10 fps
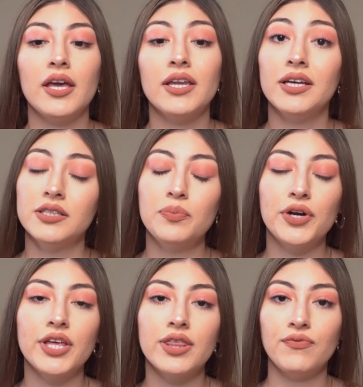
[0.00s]
It is a
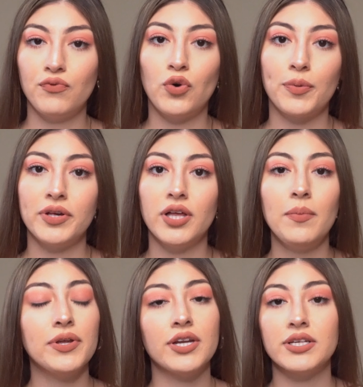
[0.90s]
pretty thin
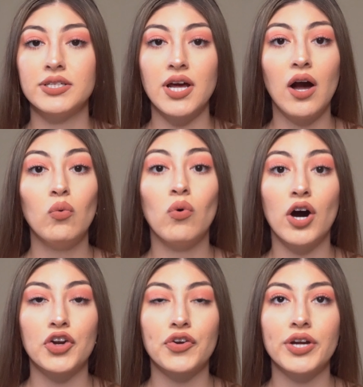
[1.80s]
formula, but it is not
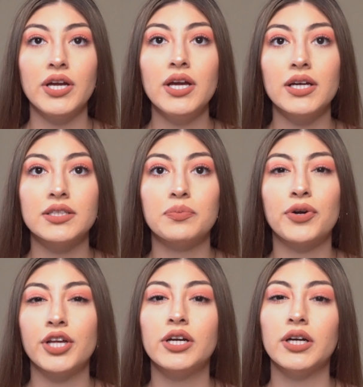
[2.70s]
watery. It's a
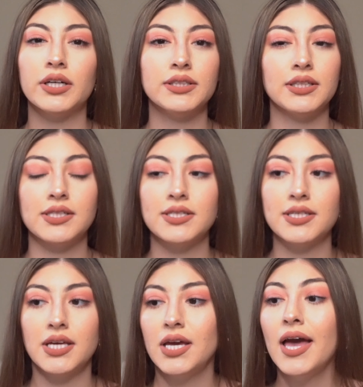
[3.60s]
pretty good
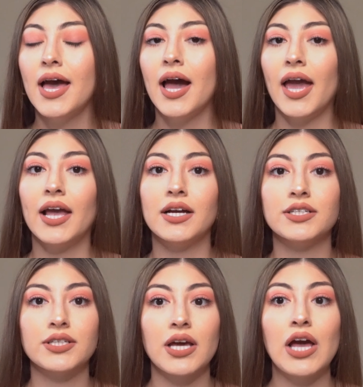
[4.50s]
consistency,
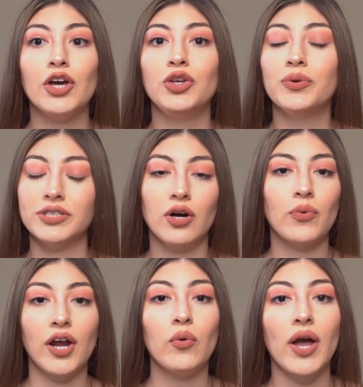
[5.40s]
and you can tell
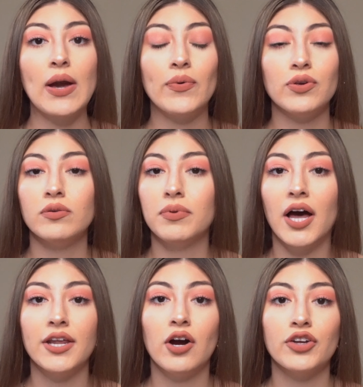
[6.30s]
right away when you
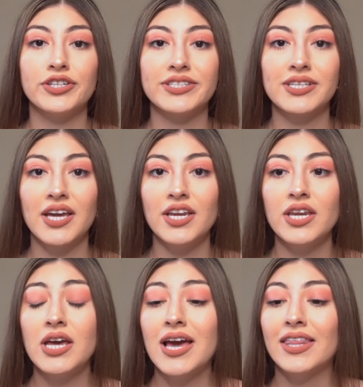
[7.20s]
apply it on your
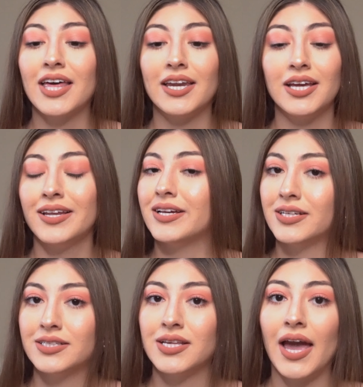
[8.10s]
skin that it
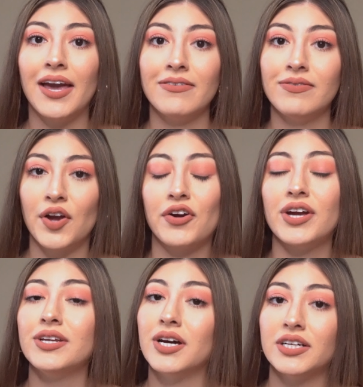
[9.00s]
is a
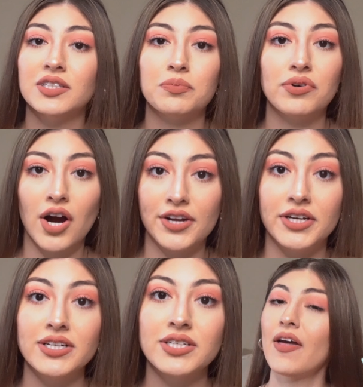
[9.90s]
very nice
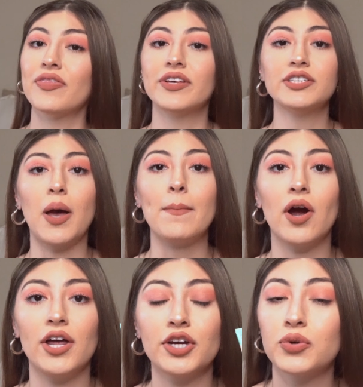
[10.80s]
product. And this
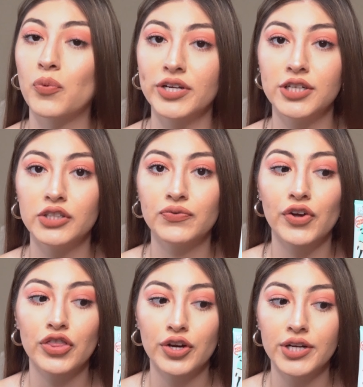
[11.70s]
product retails
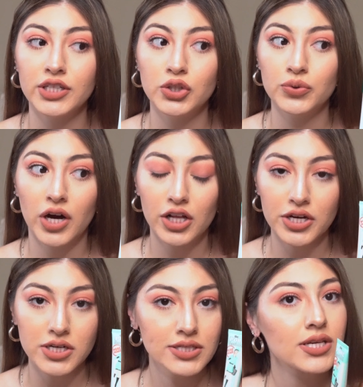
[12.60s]
for
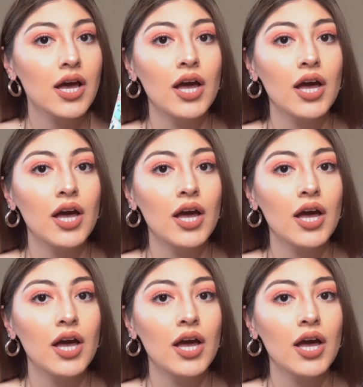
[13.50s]
$32.